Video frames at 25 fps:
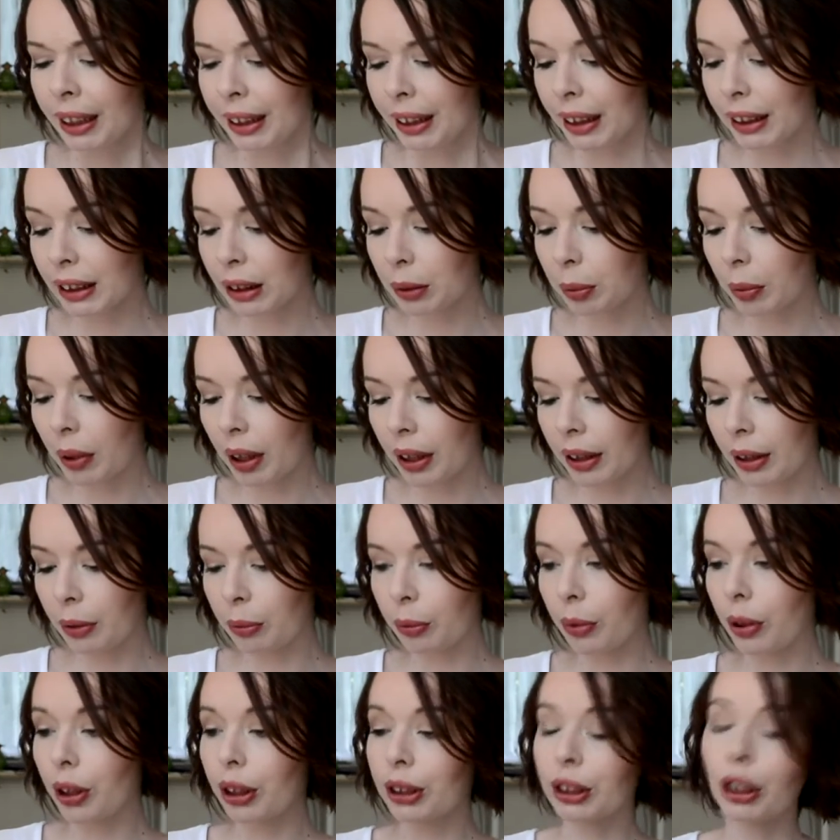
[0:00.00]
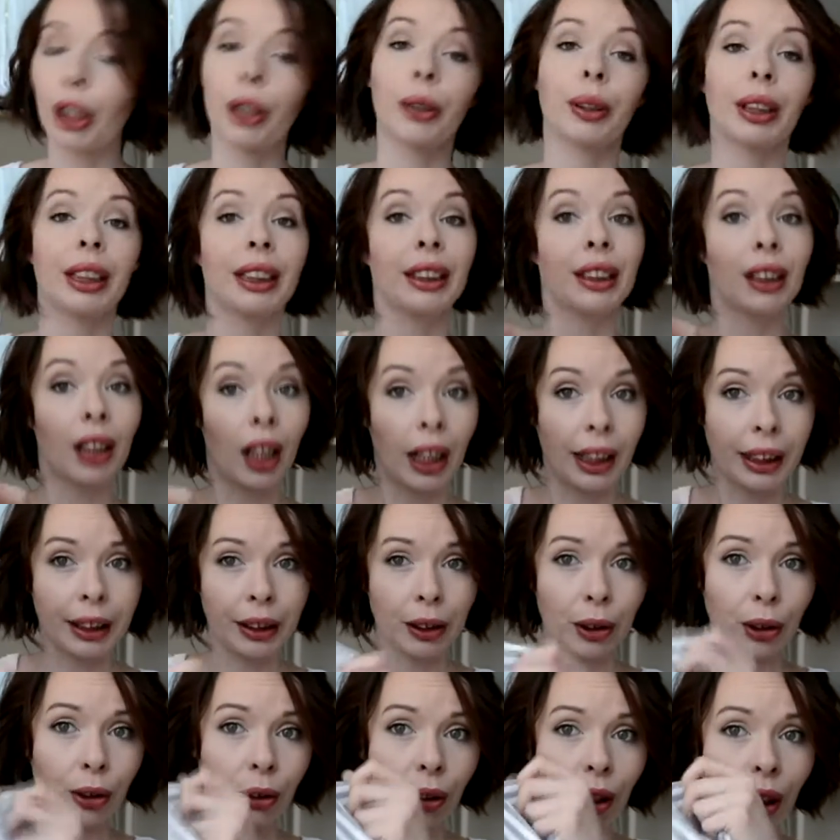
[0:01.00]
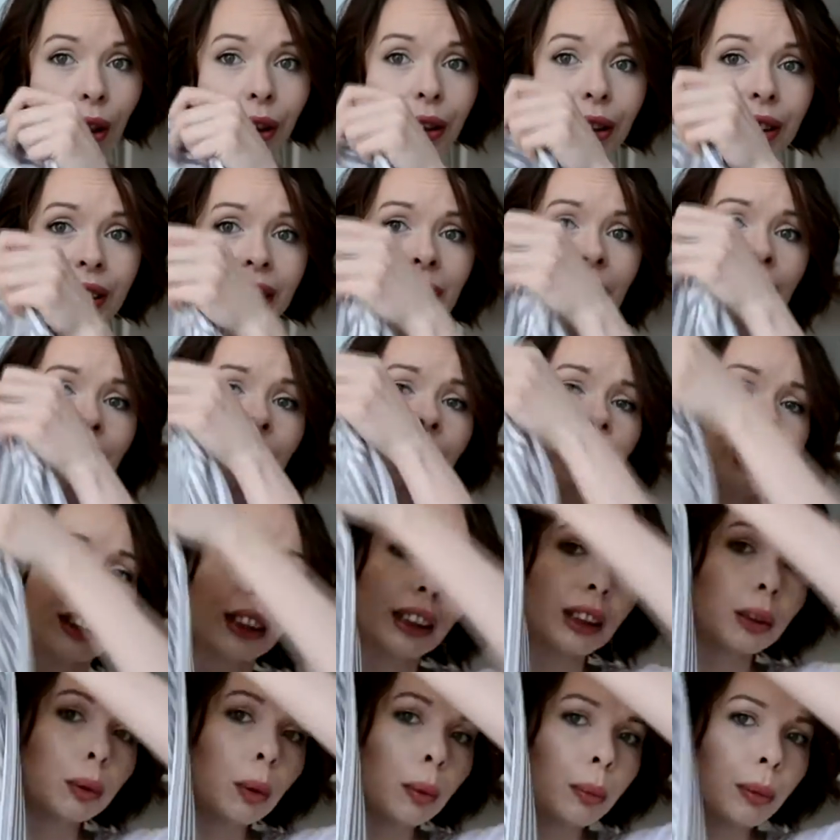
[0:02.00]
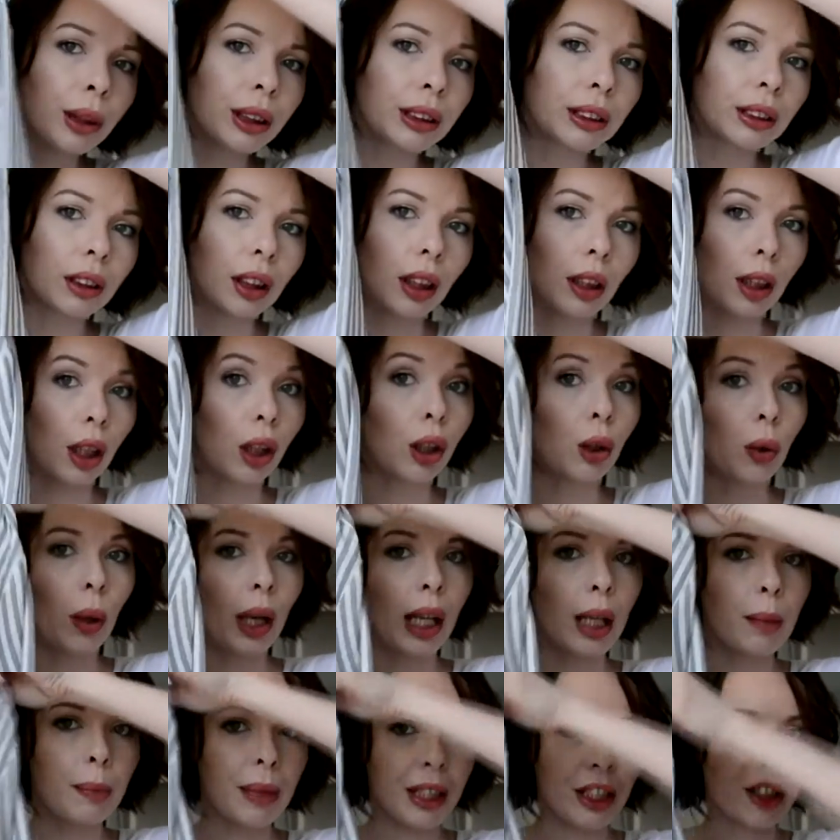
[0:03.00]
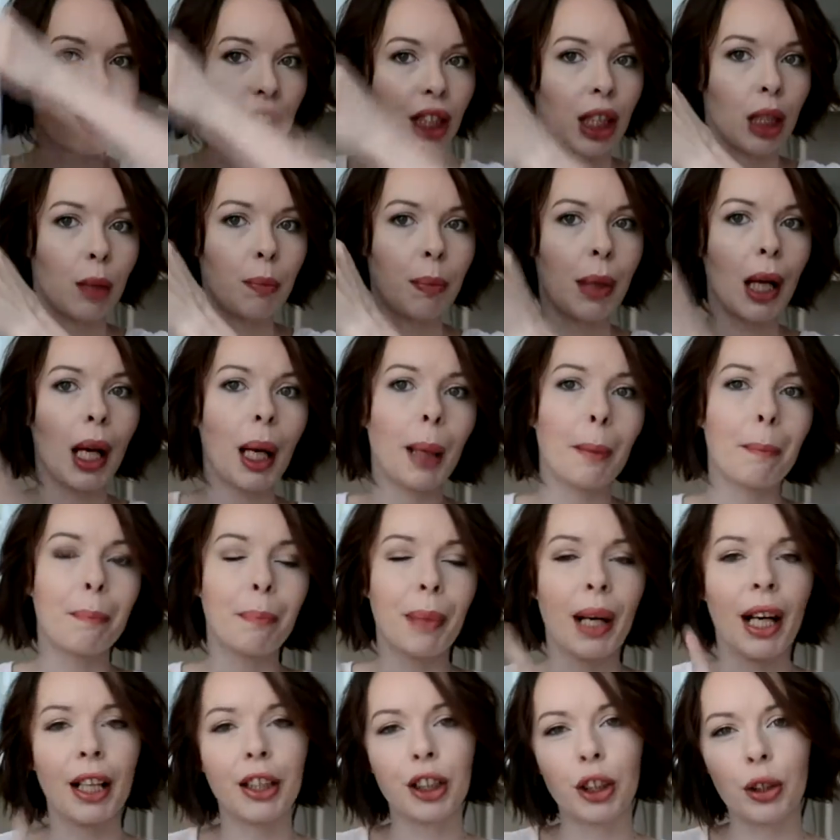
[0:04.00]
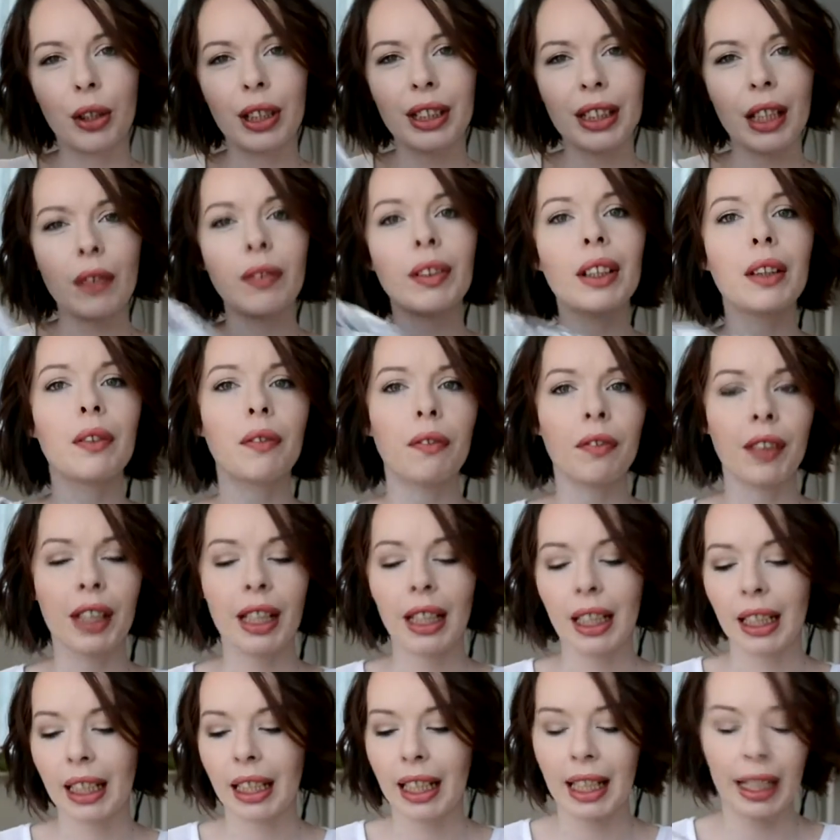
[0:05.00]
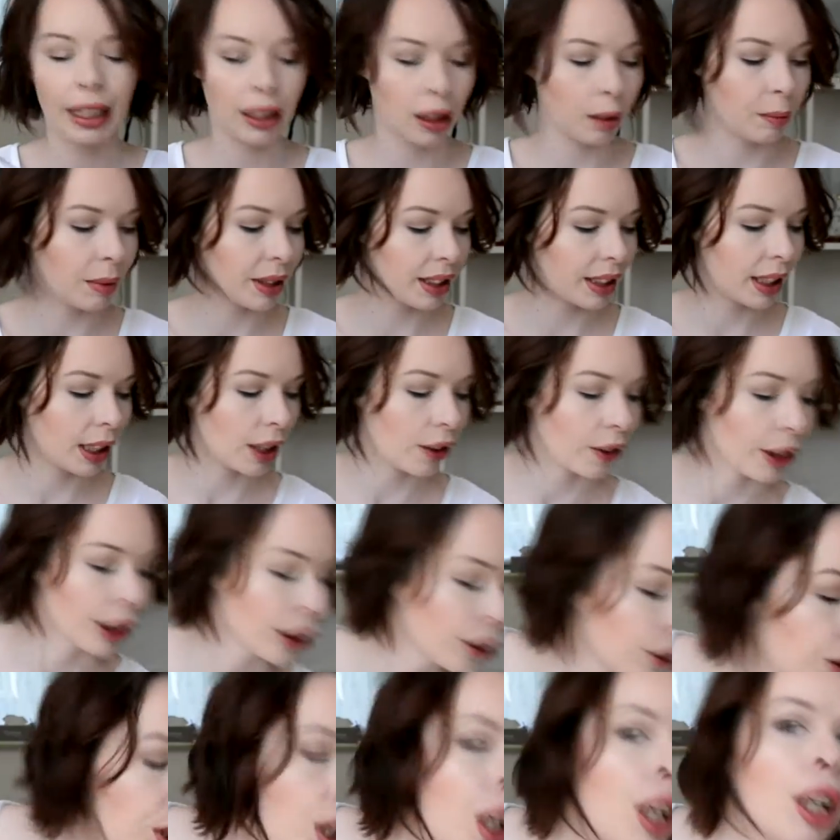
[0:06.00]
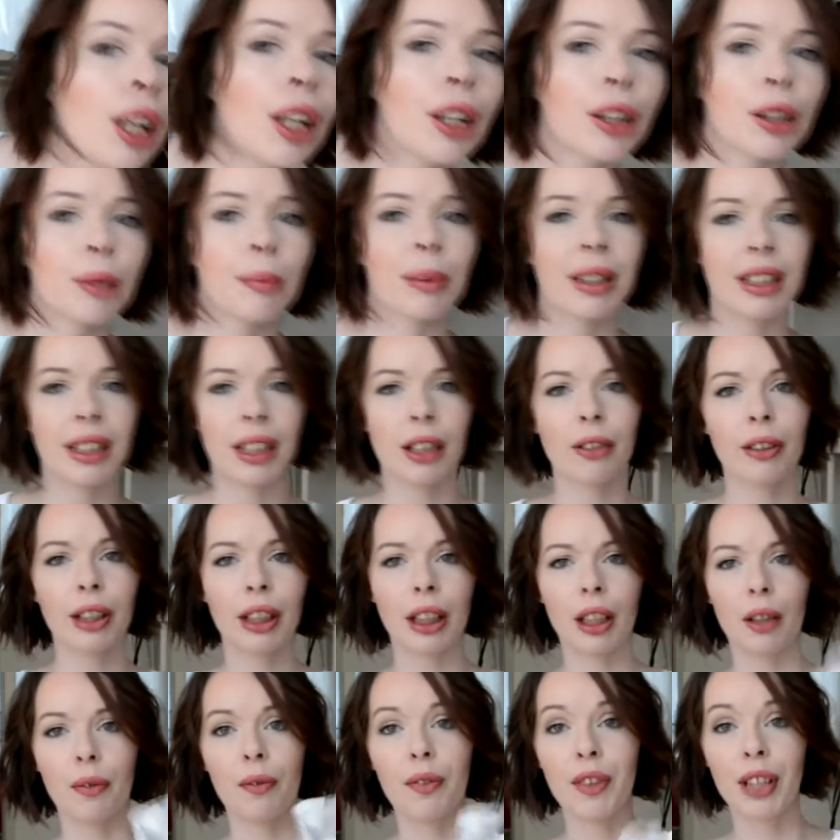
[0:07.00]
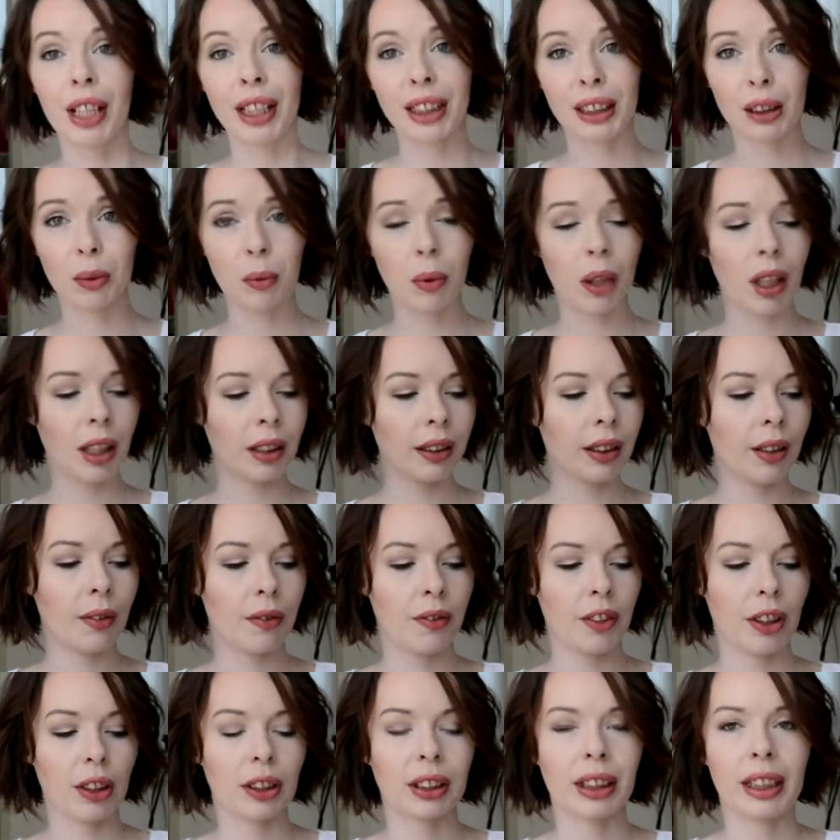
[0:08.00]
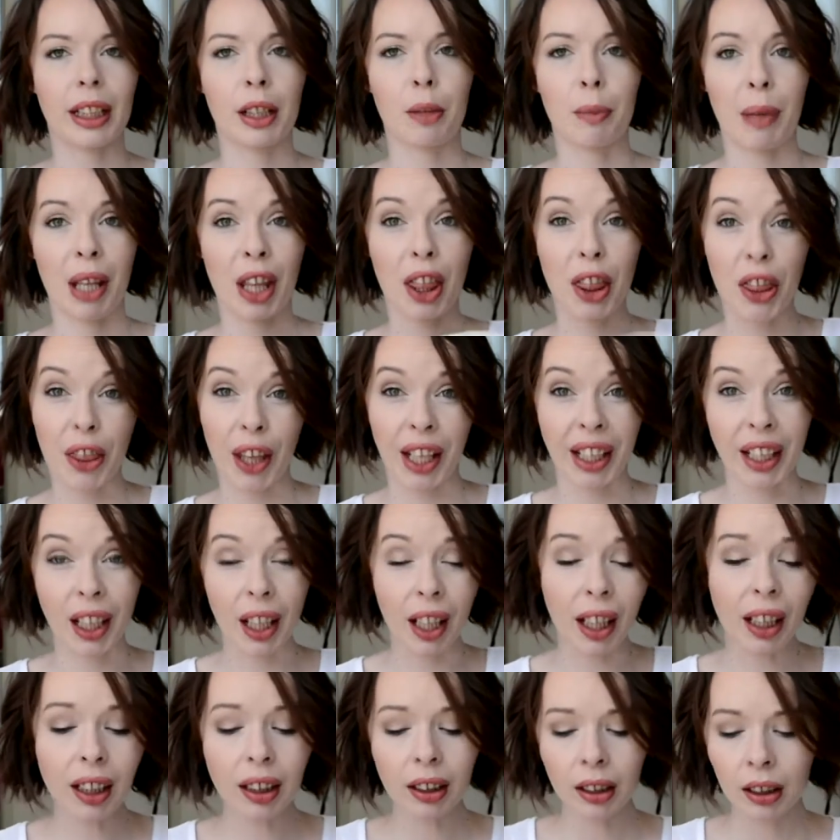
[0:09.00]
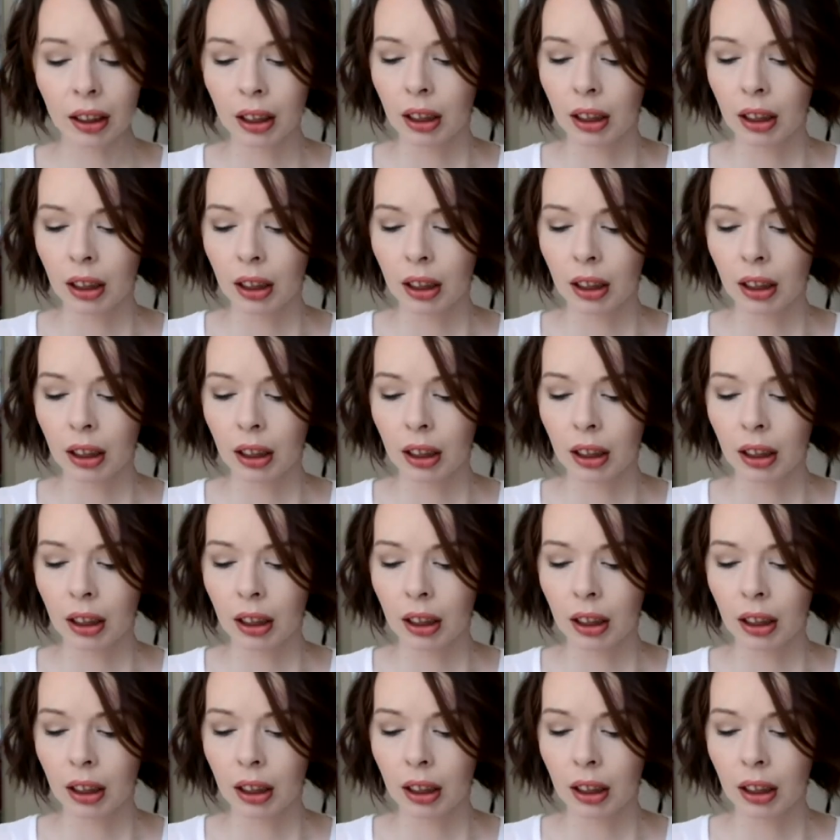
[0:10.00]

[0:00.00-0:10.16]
This one was only nine euros. So this one was quite a bit cheaper, but you can definitely feel it in the material. The material of this one feels a little bit thicker.